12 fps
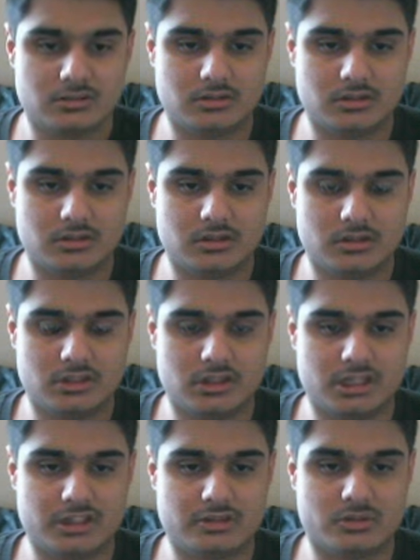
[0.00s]
uh,
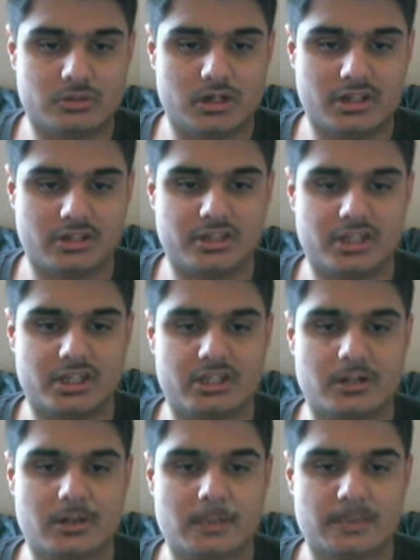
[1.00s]
LA Noire, they
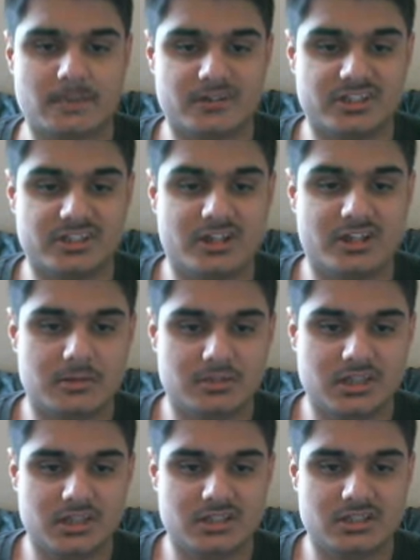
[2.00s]
did not
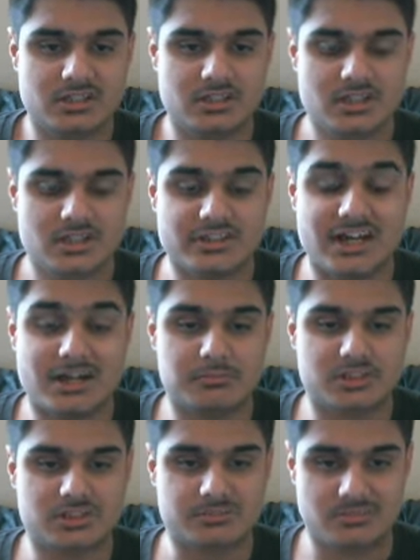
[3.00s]
make that
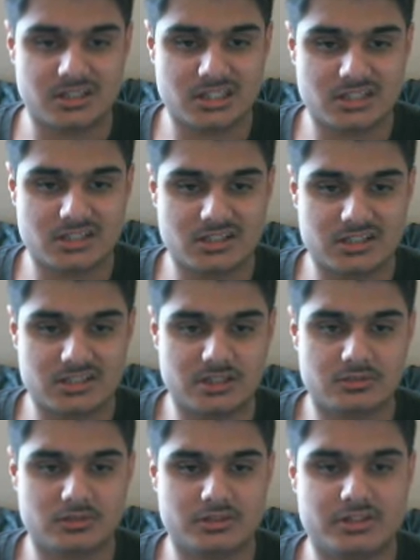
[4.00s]
much money and they
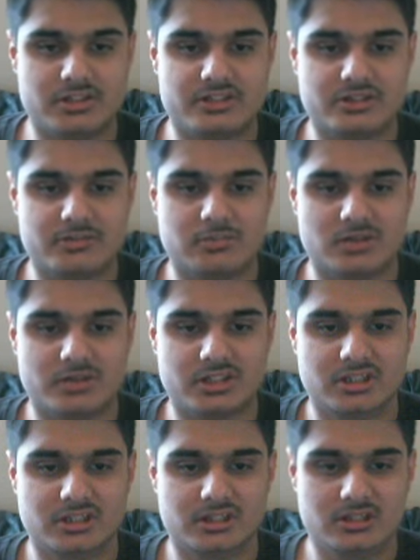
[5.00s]
were
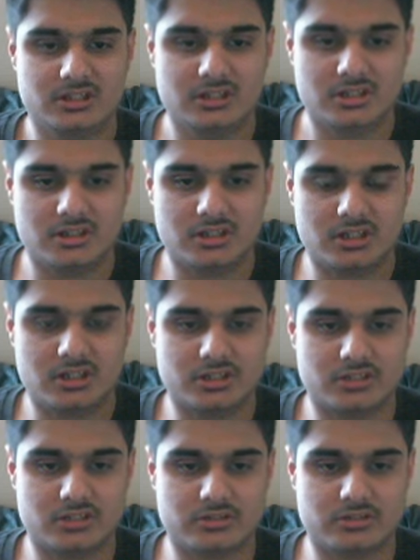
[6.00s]
disappointed on
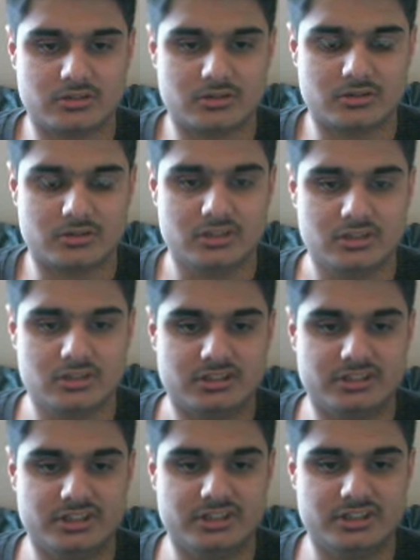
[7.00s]
it, so
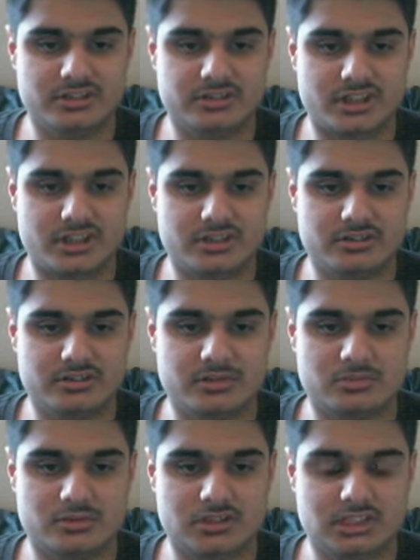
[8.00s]
they decided to
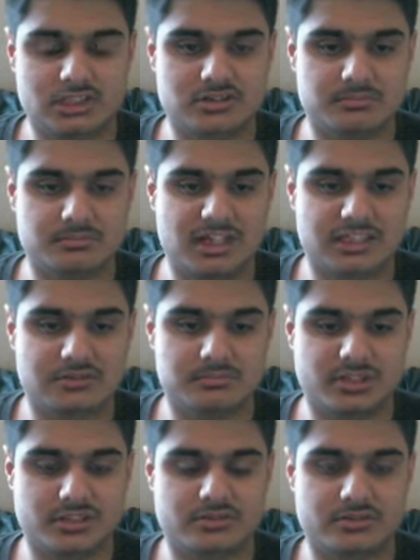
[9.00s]
release Max
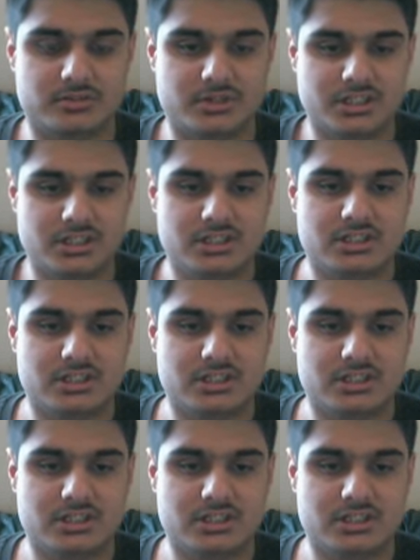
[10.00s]
Payne 3